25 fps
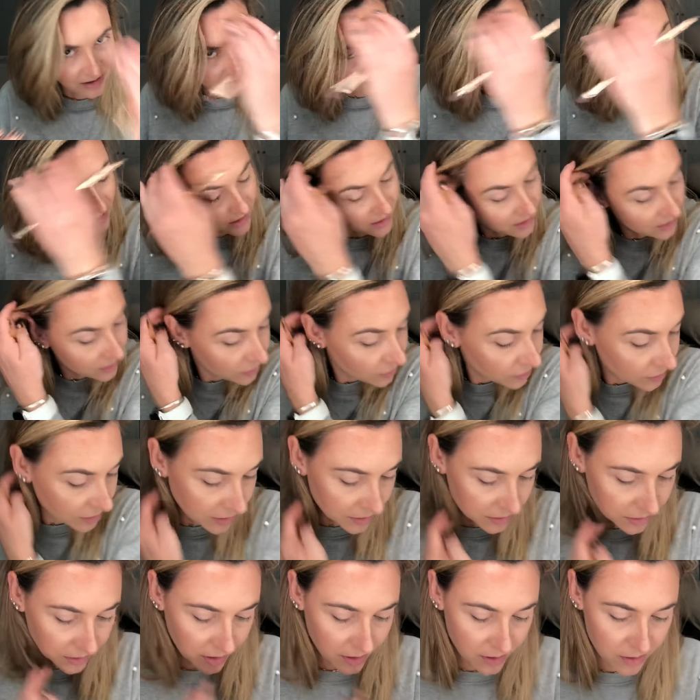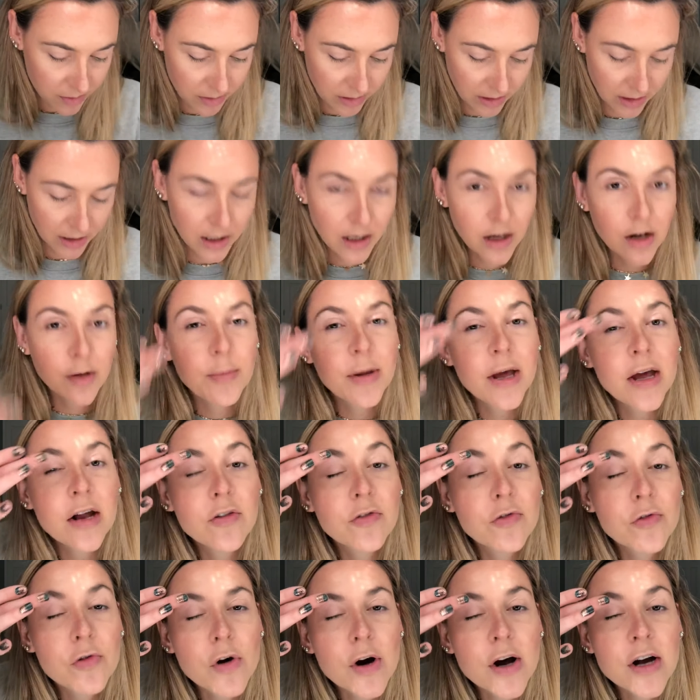And you can throw a little
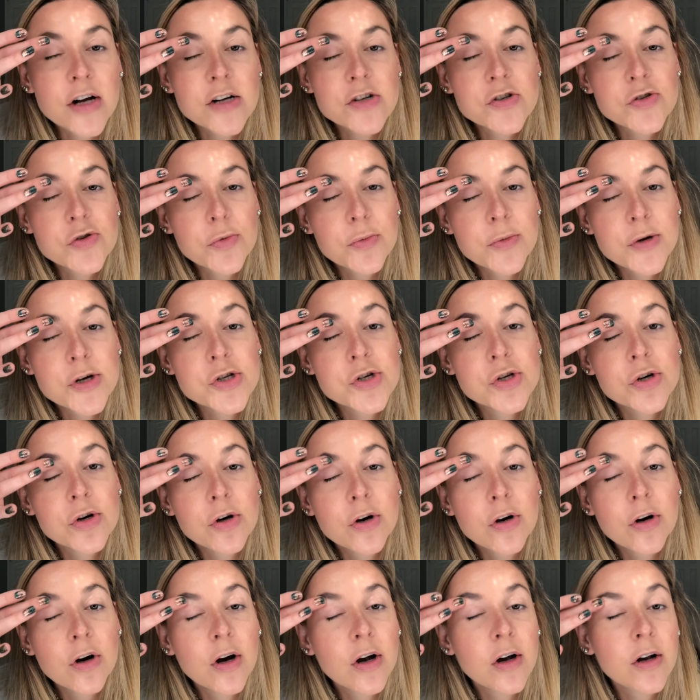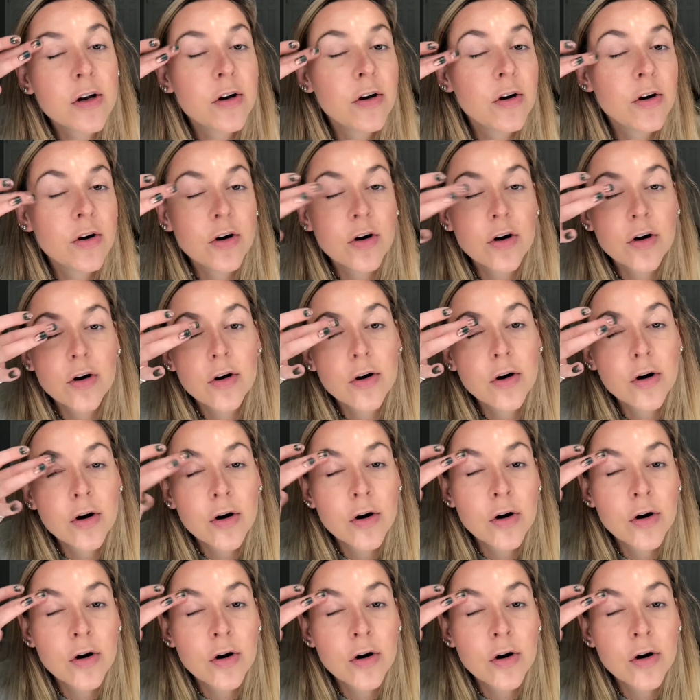bit for extra measure under